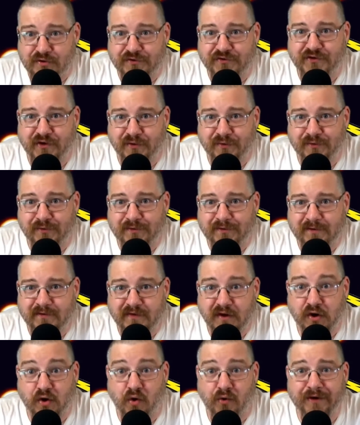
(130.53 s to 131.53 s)
zone,
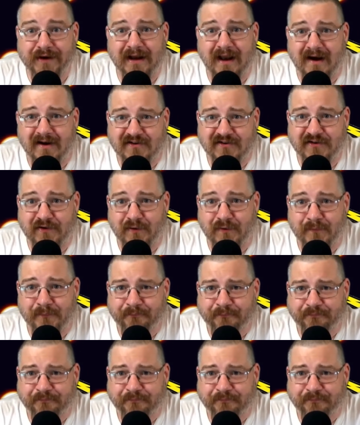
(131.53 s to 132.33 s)
the Goldilocks zone.